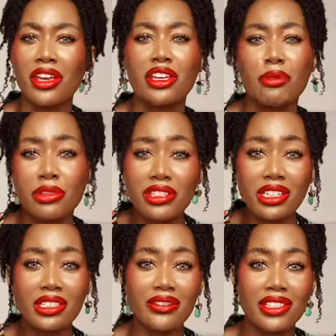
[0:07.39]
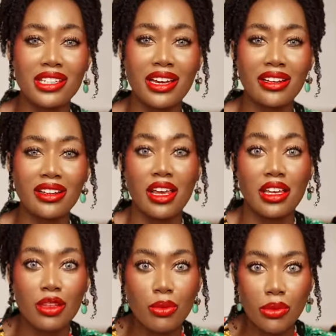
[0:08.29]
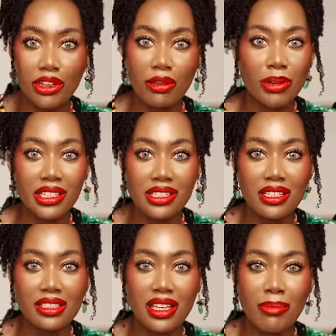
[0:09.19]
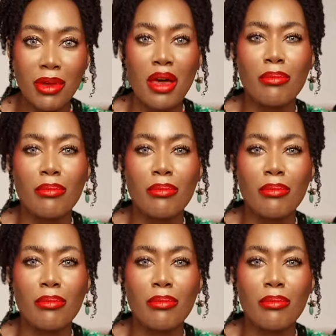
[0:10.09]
you protective style, you wear your bonnet to sleep,